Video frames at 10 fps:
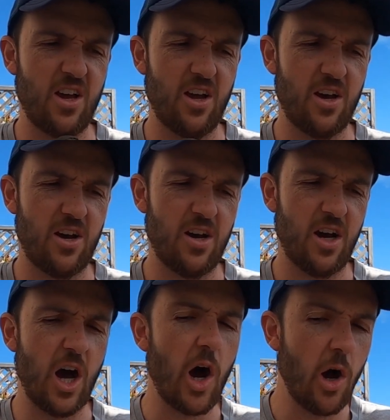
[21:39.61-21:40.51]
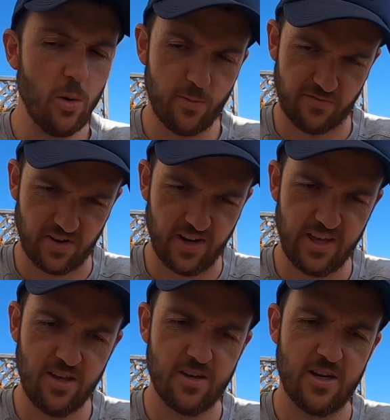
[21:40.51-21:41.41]

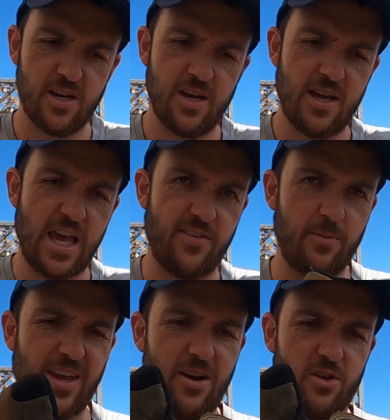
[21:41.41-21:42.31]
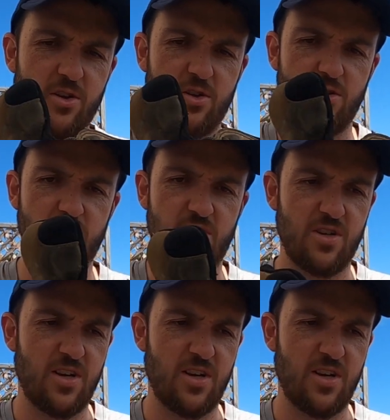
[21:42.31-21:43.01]
Hopefully, if I'm getting looking good,